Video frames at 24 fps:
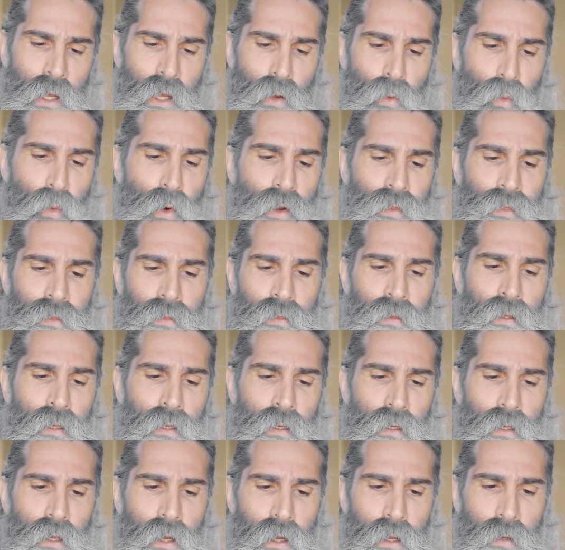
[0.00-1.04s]
with
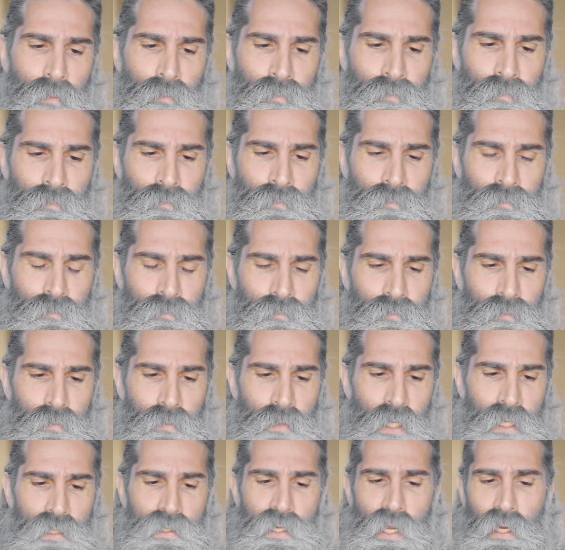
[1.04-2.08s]
the
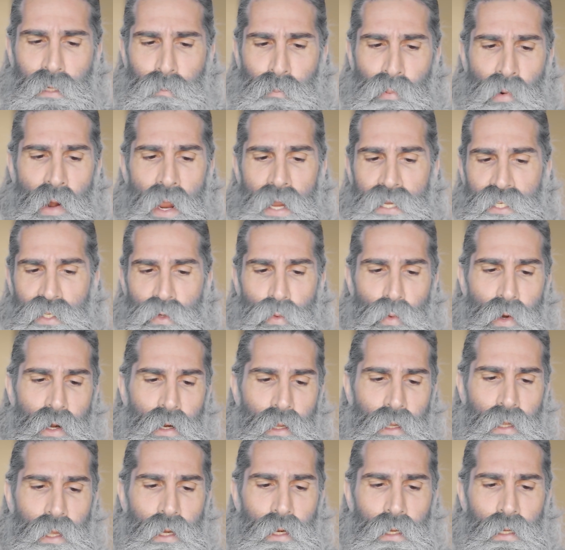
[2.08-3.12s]
exact price and where to
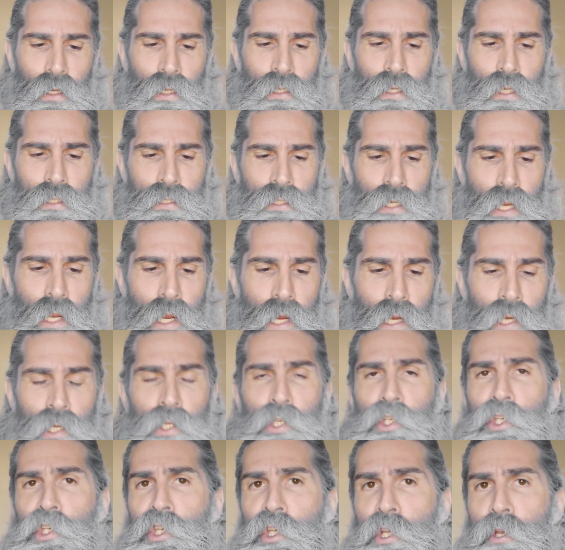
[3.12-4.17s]
get it. And it's a
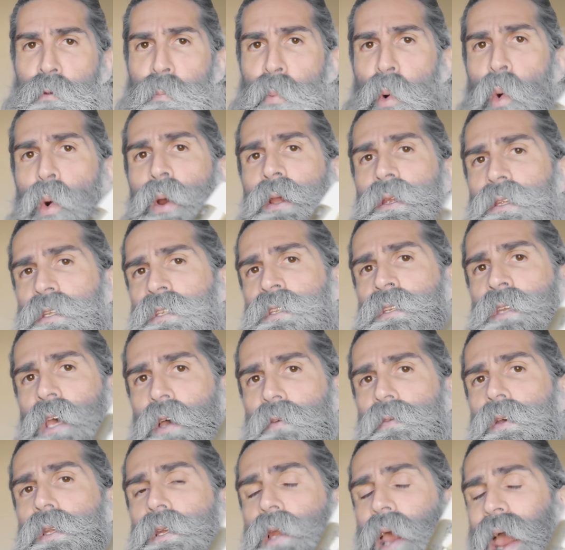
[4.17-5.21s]

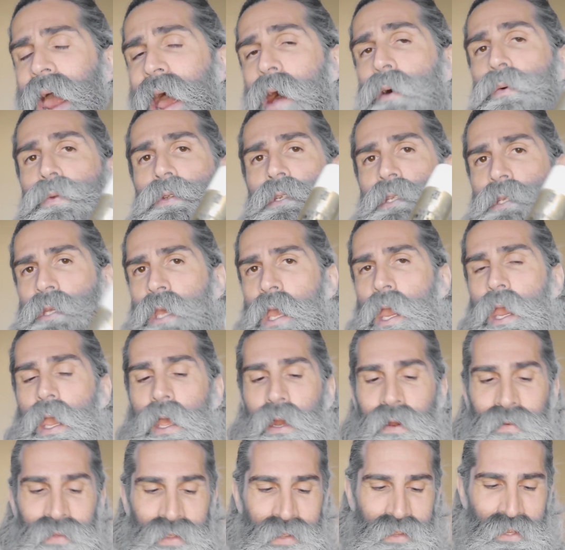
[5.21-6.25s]
2.7 ounce
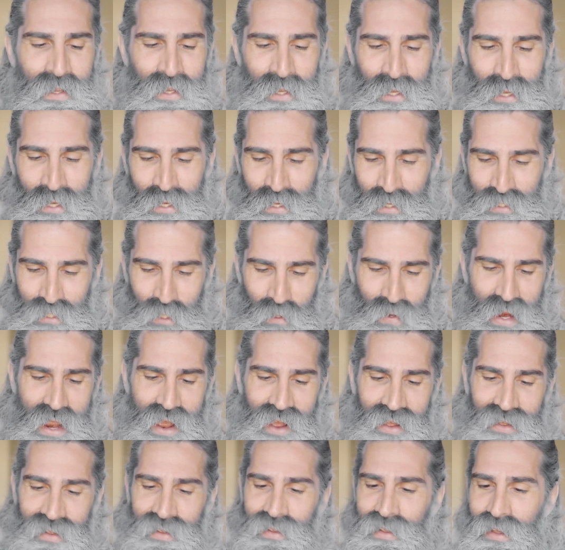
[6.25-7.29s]
can. So
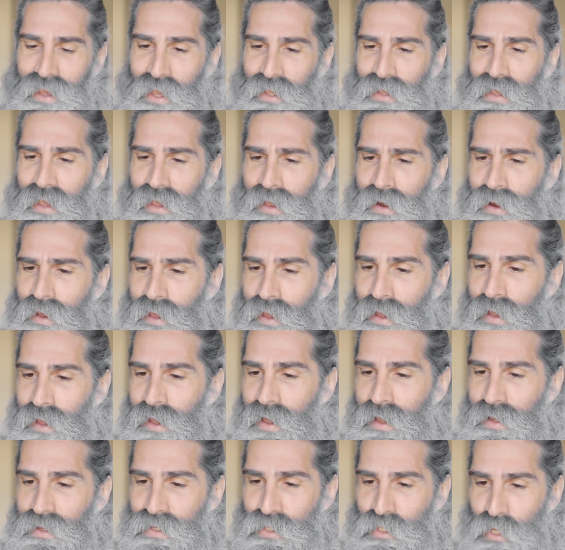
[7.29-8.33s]
yeah, again,
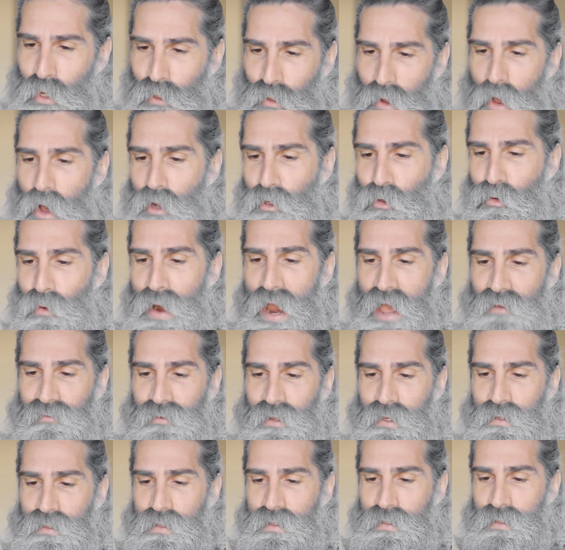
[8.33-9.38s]
Salon
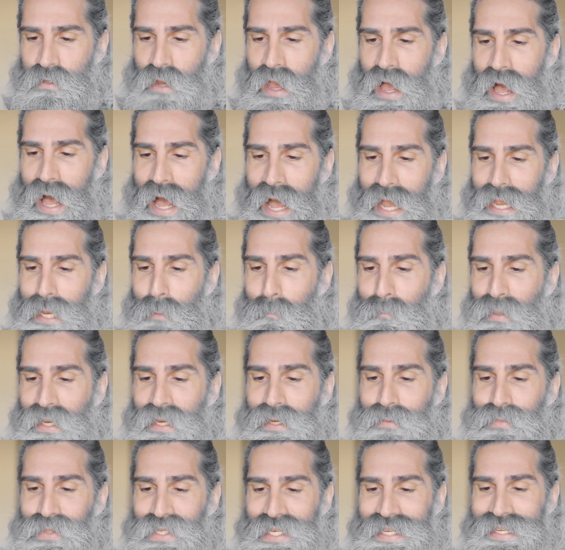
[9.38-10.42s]
Graphics, High
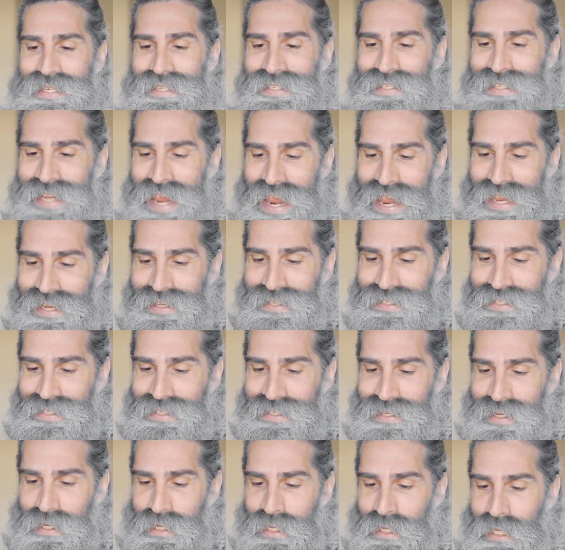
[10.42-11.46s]
Beams
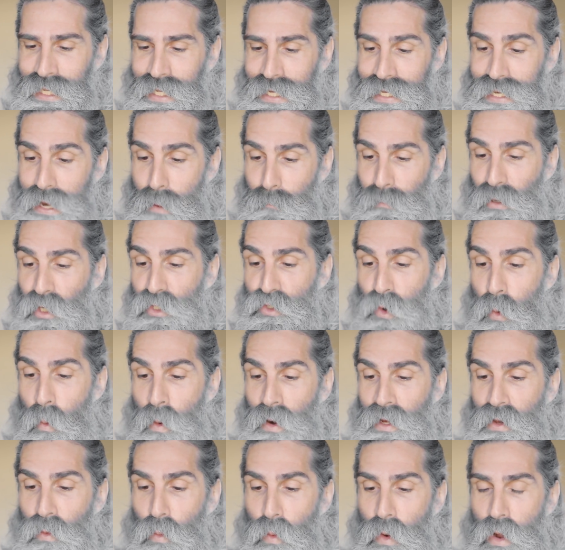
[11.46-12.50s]
Intense, number
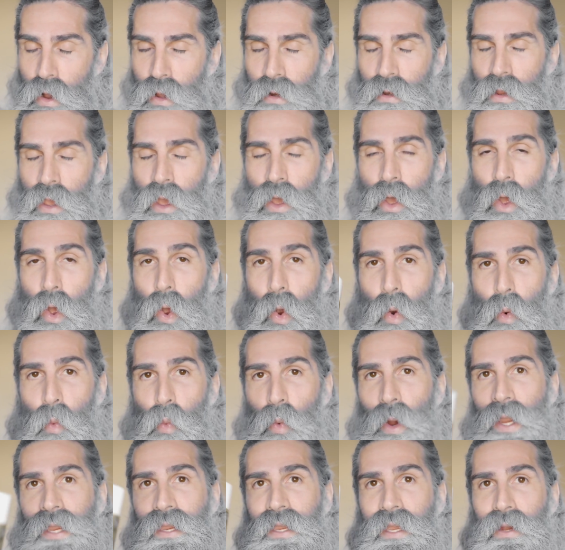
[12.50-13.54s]
21,
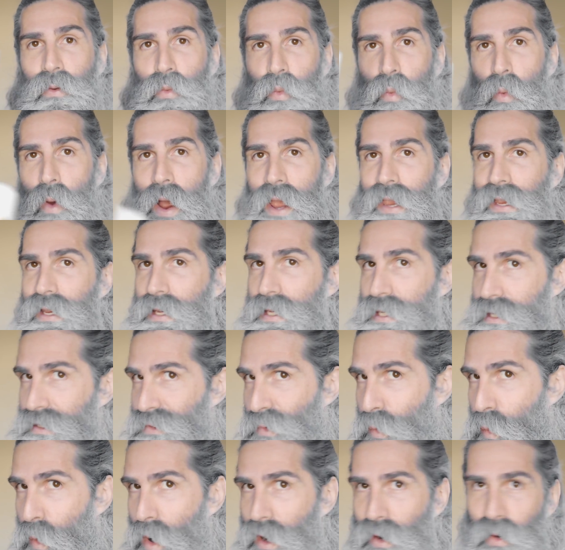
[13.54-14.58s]
Wicked White is
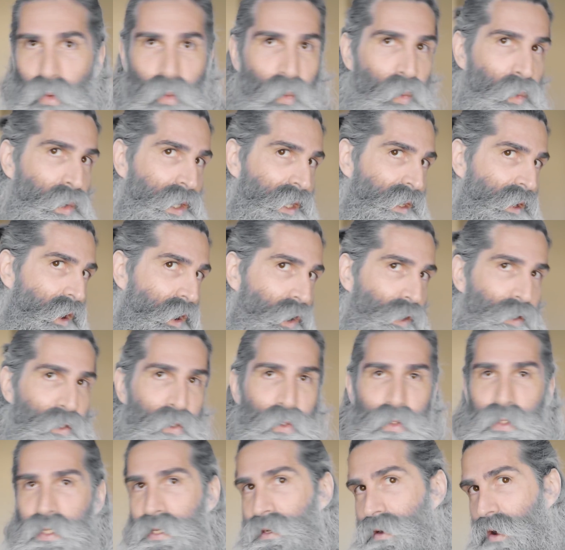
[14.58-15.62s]
what we are
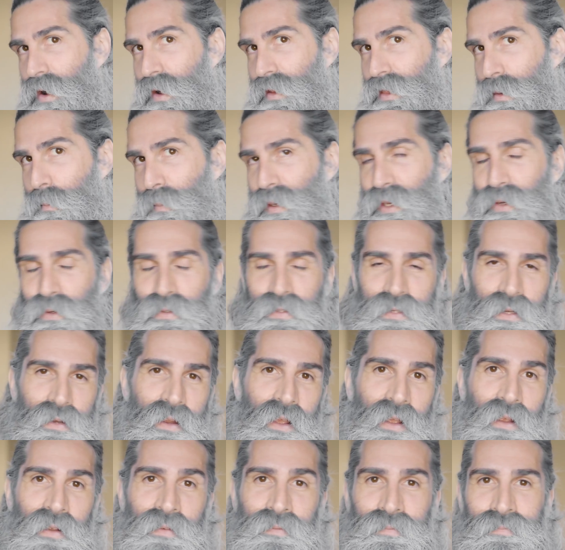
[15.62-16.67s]
using on the beard
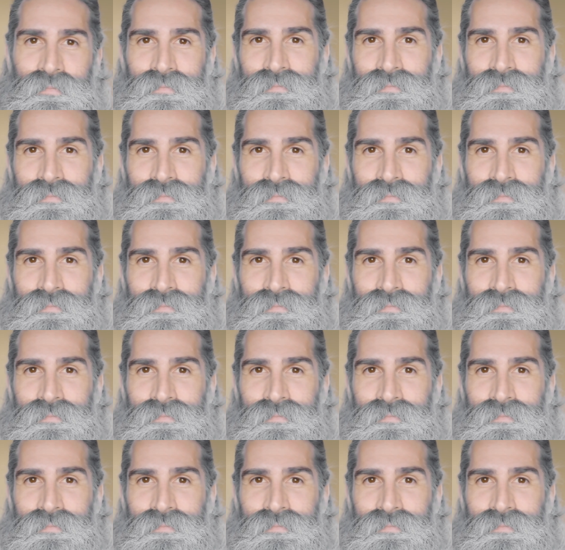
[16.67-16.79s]
today.